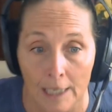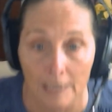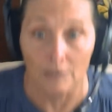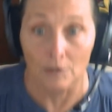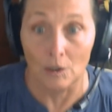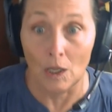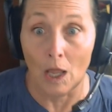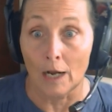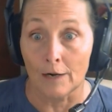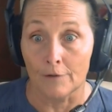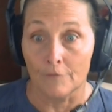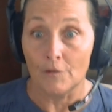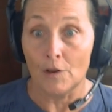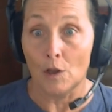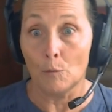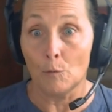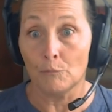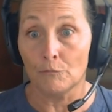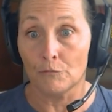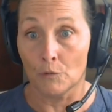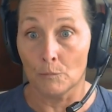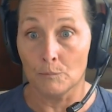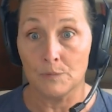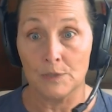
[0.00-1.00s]
get a lot of
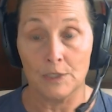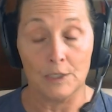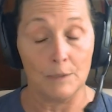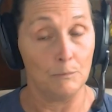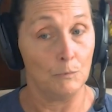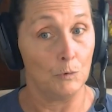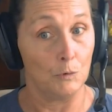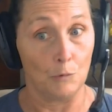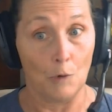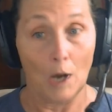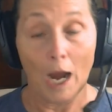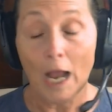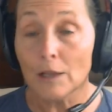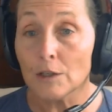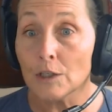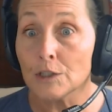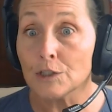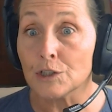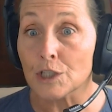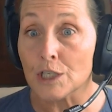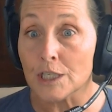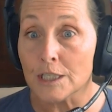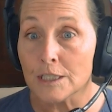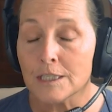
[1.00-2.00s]
help from some
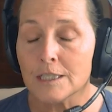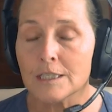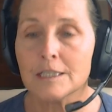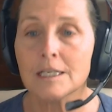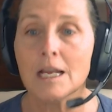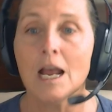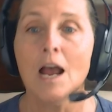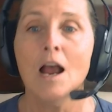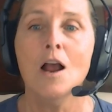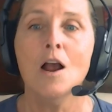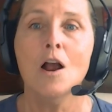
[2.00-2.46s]
neurologists